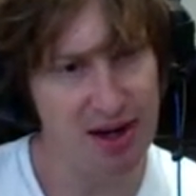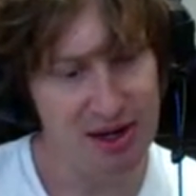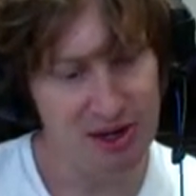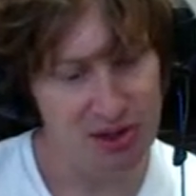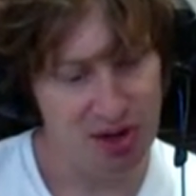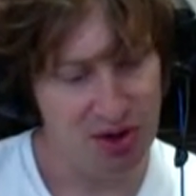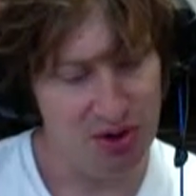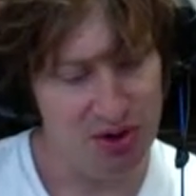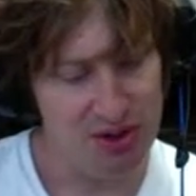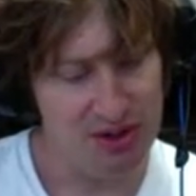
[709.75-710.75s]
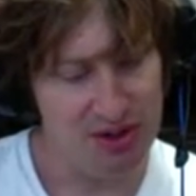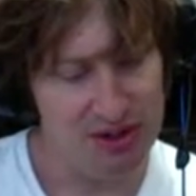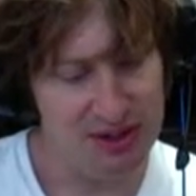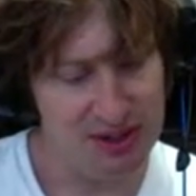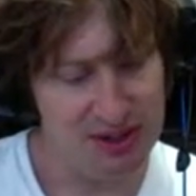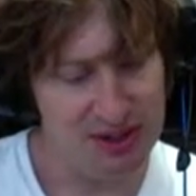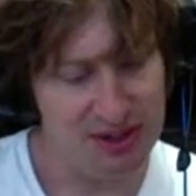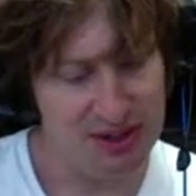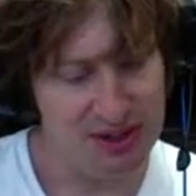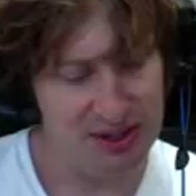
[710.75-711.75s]
So there is
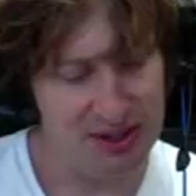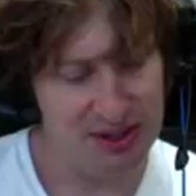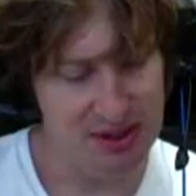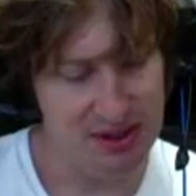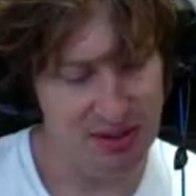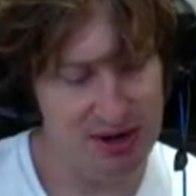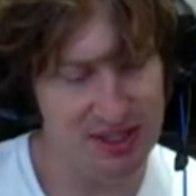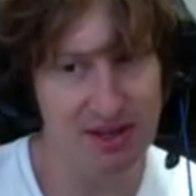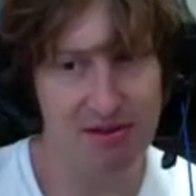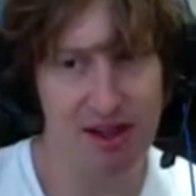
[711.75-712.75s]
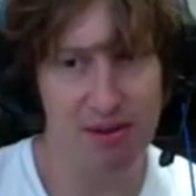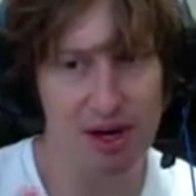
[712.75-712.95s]
the arrested development